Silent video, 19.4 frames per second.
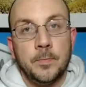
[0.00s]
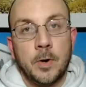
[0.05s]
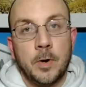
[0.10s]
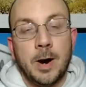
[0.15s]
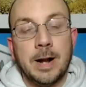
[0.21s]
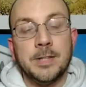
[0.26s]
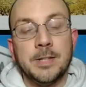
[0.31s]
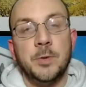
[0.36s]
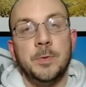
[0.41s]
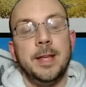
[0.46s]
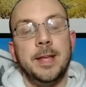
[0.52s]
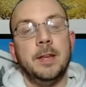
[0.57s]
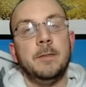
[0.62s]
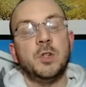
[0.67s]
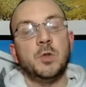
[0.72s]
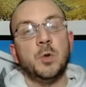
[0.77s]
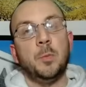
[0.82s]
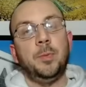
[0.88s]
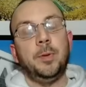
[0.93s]
All right, so the
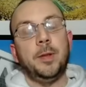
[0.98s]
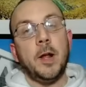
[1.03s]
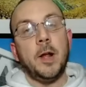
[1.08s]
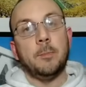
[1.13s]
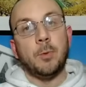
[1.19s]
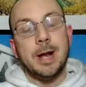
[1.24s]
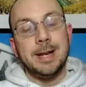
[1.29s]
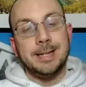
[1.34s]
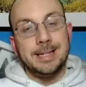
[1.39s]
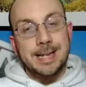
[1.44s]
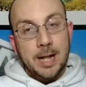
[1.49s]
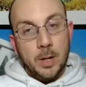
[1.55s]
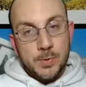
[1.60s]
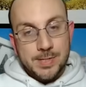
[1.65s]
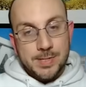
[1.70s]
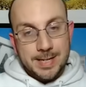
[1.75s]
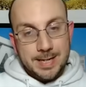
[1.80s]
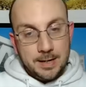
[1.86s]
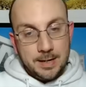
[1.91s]
individual player
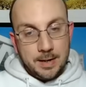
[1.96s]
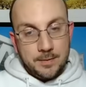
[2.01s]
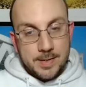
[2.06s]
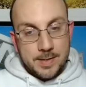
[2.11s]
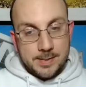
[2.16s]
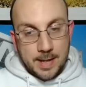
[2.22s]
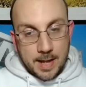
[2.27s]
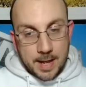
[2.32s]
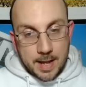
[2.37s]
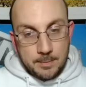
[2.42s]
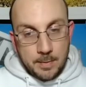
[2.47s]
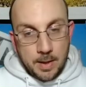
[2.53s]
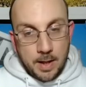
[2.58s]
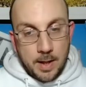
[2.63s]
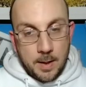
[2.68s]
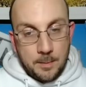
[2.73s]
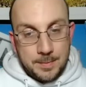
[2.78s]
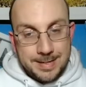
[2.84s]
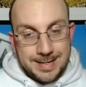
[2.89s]
breakdowns in this game.
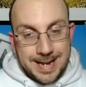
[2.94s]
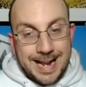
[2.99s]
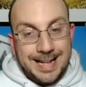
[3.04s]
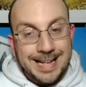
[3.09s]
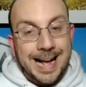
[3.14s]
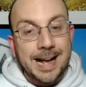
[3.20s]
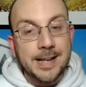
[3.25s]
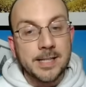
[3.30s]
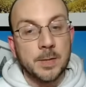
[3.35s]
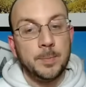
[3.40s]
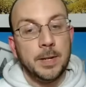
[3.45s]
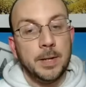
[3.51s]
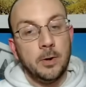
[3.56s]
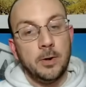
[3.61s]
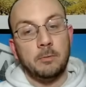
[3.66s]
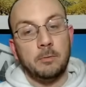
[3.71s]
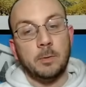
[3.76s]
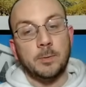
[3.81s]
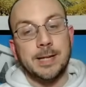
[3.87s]
9 guys
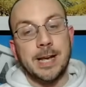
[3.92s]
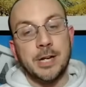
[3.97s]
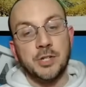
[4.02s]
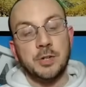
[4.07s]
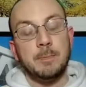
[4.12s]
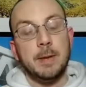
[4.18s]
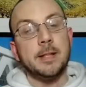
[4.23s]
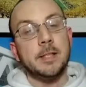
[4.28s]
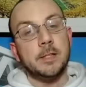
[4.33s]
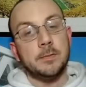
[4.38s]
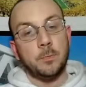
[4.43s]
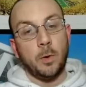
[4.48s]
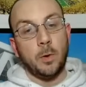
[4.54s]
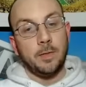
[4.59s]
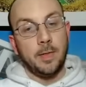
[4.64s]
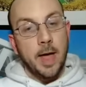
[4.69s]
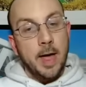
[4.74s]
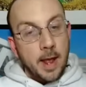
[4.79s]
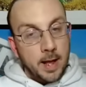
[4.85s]
appeared in rotation minutes
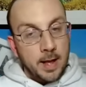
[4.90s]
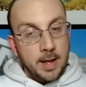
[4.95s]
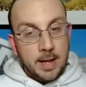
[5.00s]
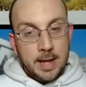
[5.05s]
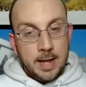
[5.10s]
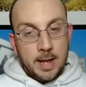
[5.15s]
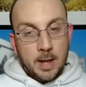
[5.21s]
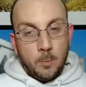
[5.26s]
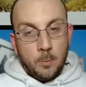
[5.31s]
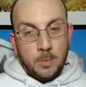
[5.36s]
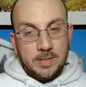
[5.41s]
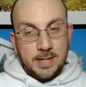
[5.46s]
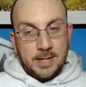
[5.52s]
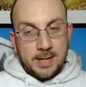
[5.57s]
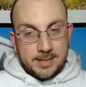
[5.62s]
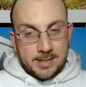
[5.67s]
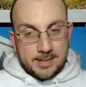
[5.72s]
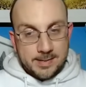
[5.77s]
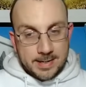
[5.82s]
for Atlanta. We did
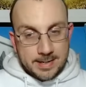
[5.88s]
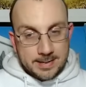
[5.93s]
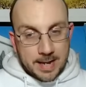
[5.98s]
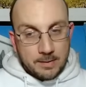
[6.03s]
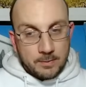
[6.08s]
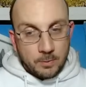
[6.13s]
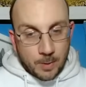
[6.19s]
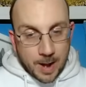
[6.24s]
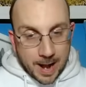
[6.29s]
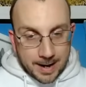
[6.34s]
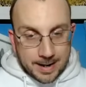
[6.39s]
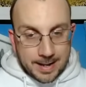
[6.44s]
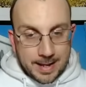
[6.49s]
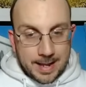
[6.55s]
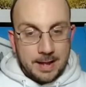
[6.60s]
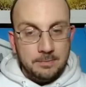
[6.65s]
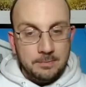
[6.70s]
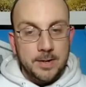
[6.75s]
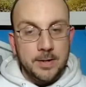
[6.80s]
get to see David
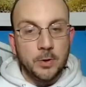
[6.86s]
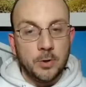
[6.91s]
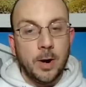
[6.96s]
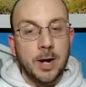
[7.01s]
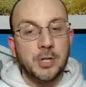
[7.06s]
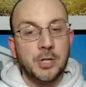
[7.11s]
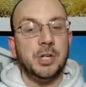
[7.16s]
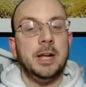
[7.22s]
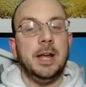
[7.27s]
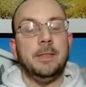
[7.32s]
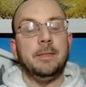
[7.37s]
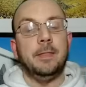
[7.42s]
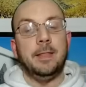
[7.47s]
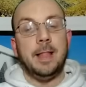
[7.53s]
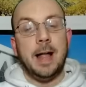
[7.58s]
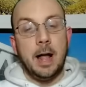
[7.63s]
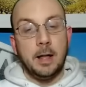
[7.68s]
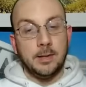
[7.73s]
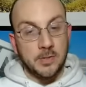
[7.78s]
Roddy and Vit Krejci
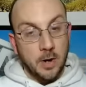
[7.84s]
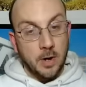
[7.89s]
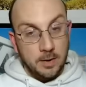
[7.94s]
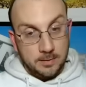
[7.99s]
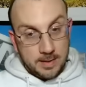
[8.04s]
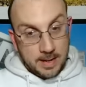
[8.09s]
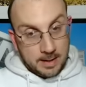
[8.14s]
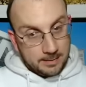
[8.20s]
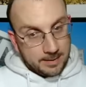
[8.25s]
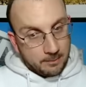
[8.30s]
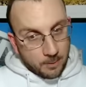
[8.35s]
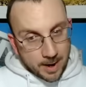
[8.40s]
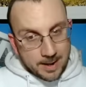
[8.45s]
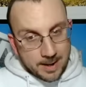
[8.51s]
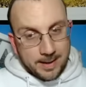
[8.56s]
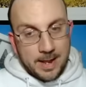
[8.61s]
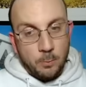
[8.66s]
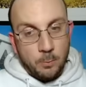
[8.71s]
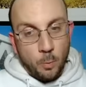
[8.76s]
David
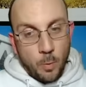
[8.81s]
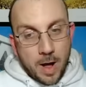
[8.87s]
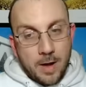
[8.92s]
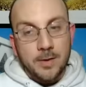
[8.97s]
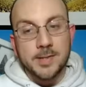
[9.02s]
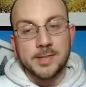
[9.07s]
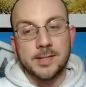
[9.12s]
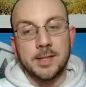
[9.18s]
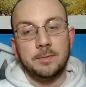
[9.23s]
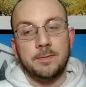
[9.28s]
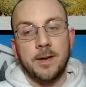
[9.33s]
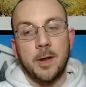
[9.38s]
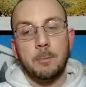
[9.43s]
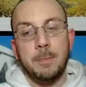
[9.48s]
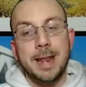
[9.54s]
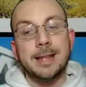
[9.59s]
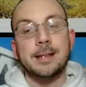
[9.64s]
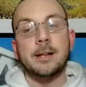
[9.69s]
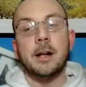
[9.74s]
Roddy and Keaton Wallace in the final
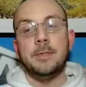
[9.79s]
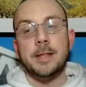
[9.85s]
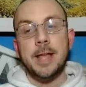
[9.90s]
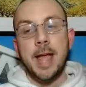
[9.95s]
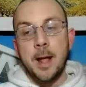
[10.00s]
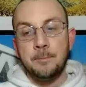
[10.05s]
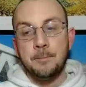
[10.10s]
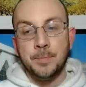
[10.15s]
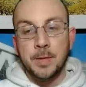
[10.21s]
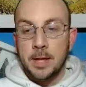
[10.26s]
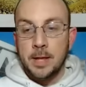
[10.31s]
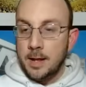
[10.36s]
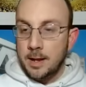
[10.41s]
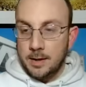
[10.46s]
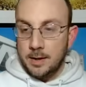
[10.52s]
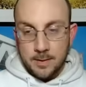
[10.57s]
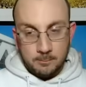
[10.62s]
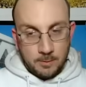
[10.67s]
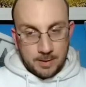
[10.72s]
minute of the game.
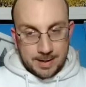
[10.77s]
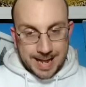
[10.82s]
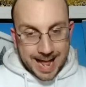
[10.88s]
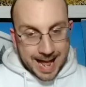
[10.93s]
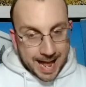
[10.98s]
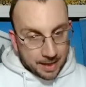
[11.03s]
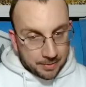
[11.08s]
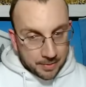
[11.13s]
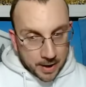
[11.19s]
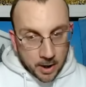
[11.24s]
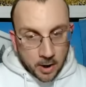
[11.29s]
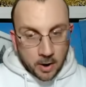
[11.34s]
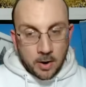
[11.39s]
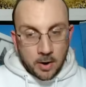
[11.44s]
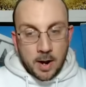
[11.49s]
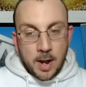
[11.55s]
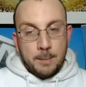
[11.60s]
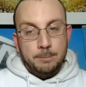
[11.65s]
Nothing really to add there.